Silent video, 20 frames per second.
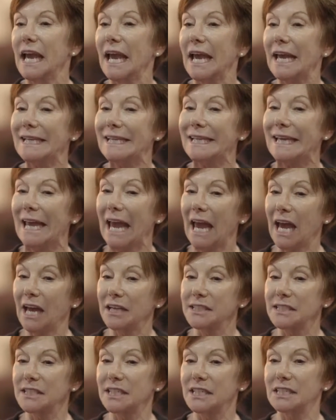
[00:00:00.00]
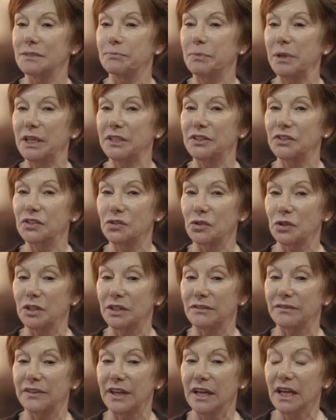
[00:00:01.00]
and CAST has been
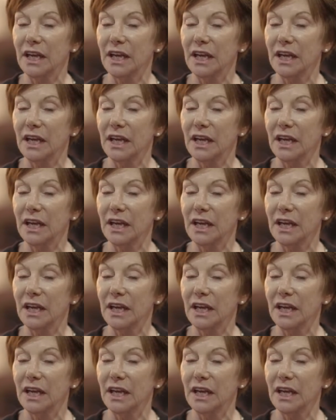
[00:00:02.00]
sort of